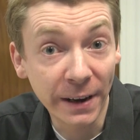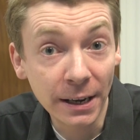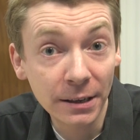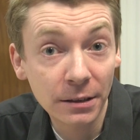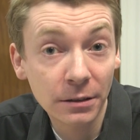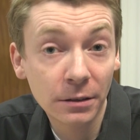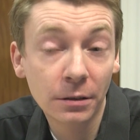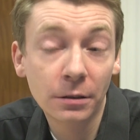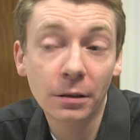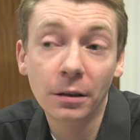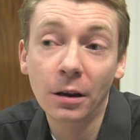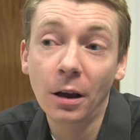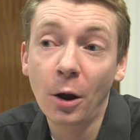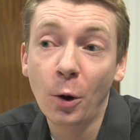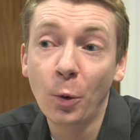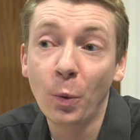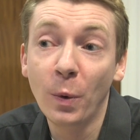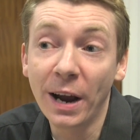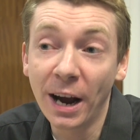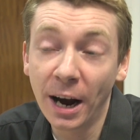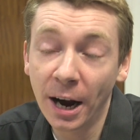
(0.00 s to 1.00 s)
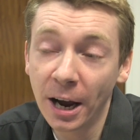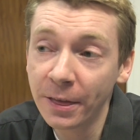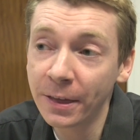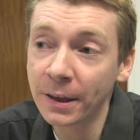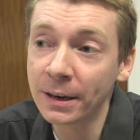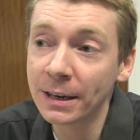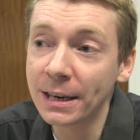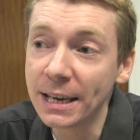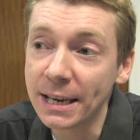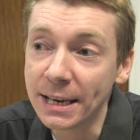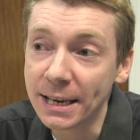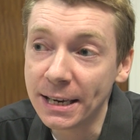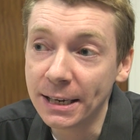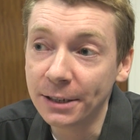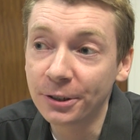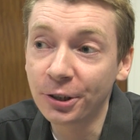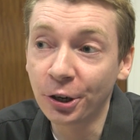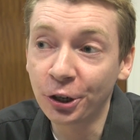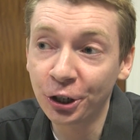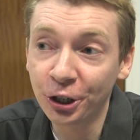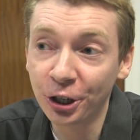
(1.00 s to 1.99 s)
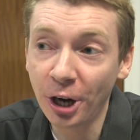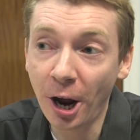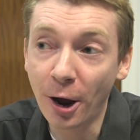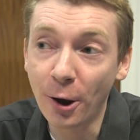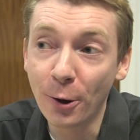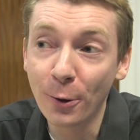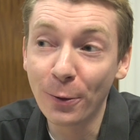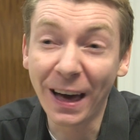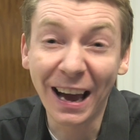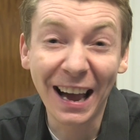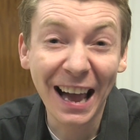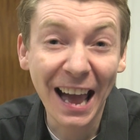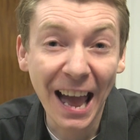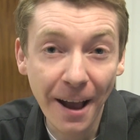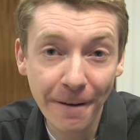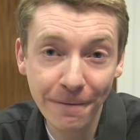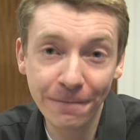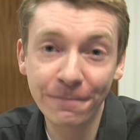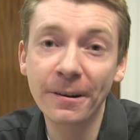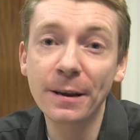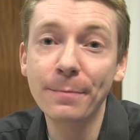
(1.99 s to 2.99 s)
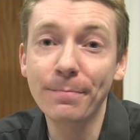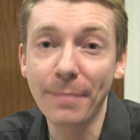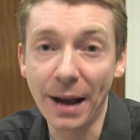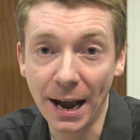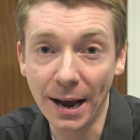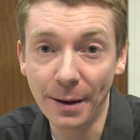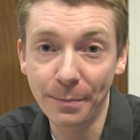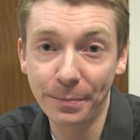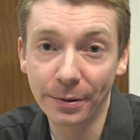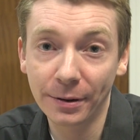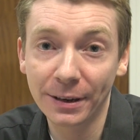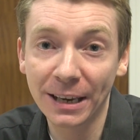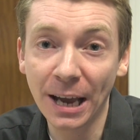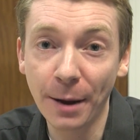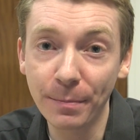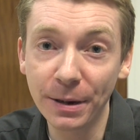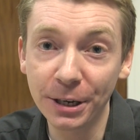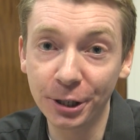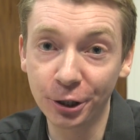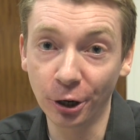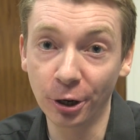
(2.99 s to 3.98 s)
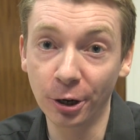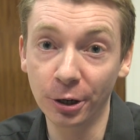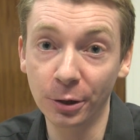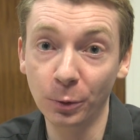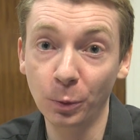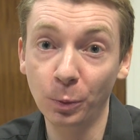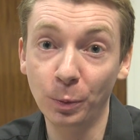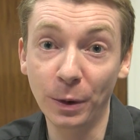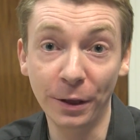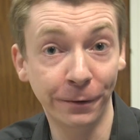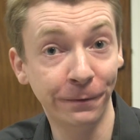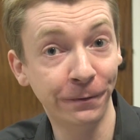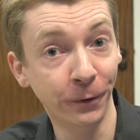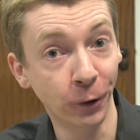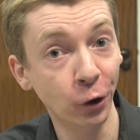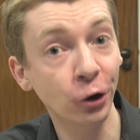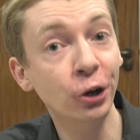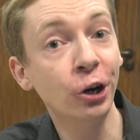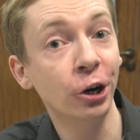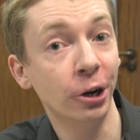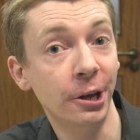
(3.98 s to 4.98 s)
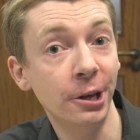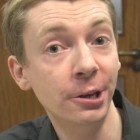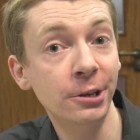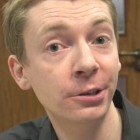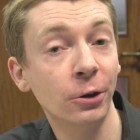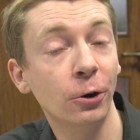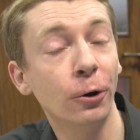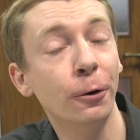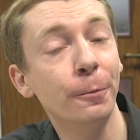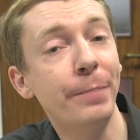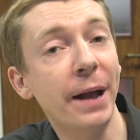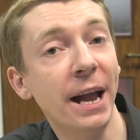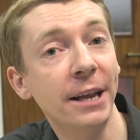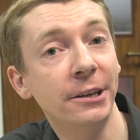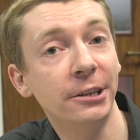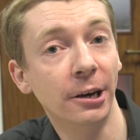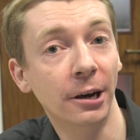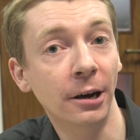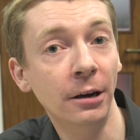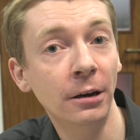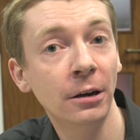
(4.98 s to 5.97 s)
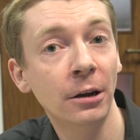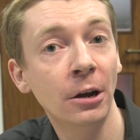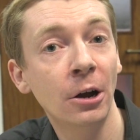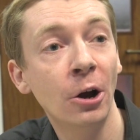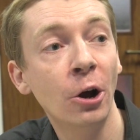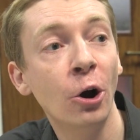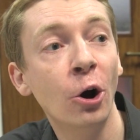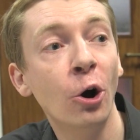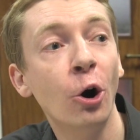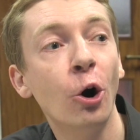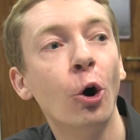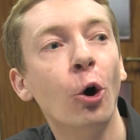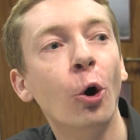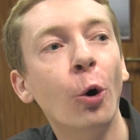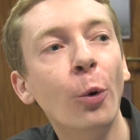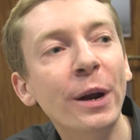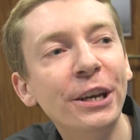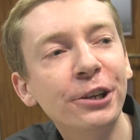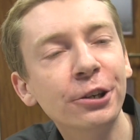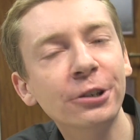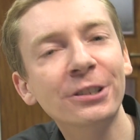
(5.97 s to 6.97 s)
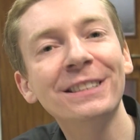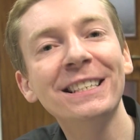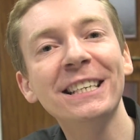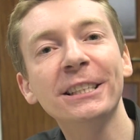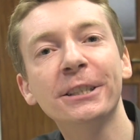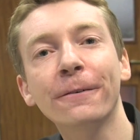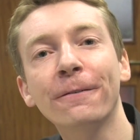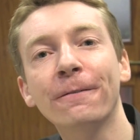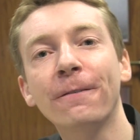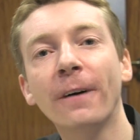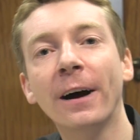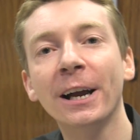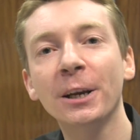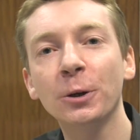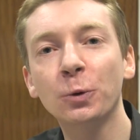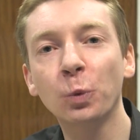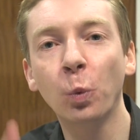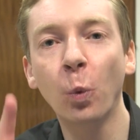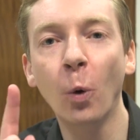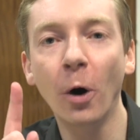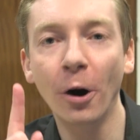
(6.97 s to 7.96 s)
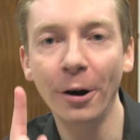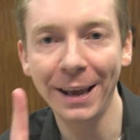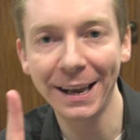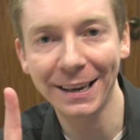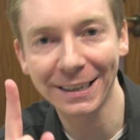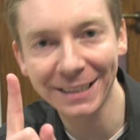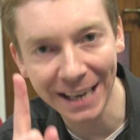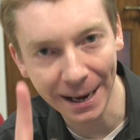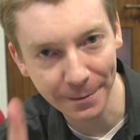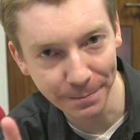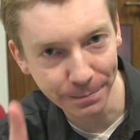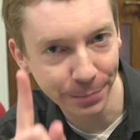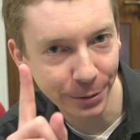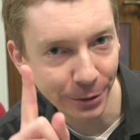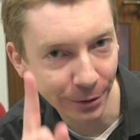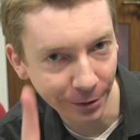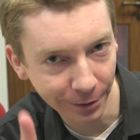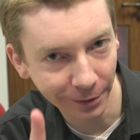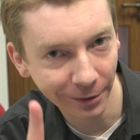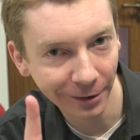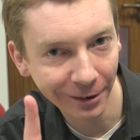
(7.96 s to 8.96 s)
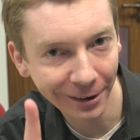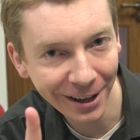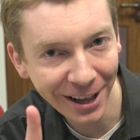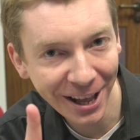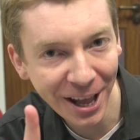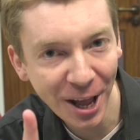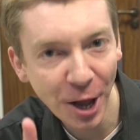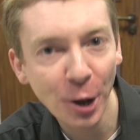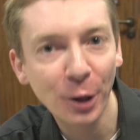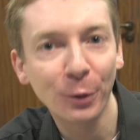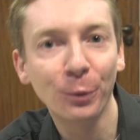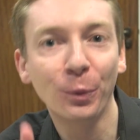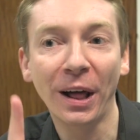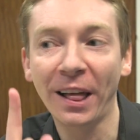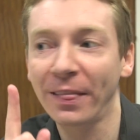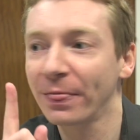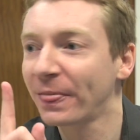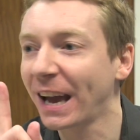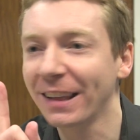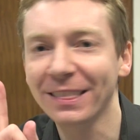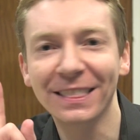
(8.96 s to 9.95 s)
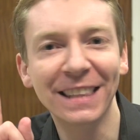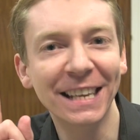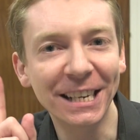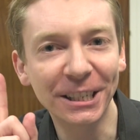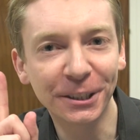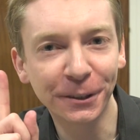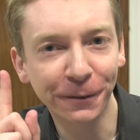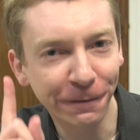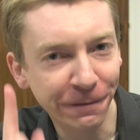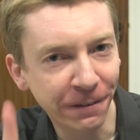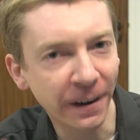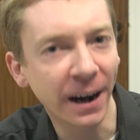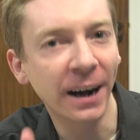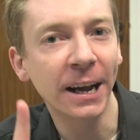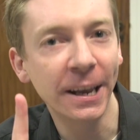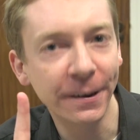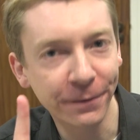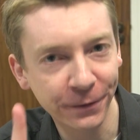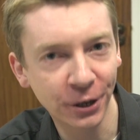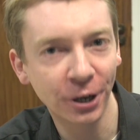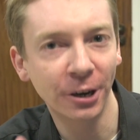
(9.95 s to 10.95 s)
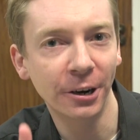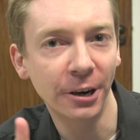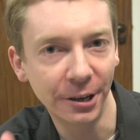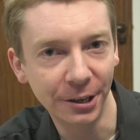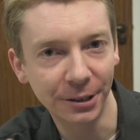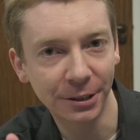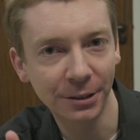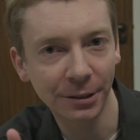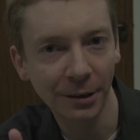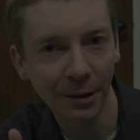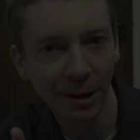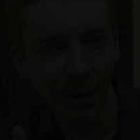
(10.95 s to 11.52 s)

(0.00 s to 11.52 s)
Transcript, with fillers: it, we either need to show that every map can be done with four colours or better, or we just need to find one example that, that needs five colours.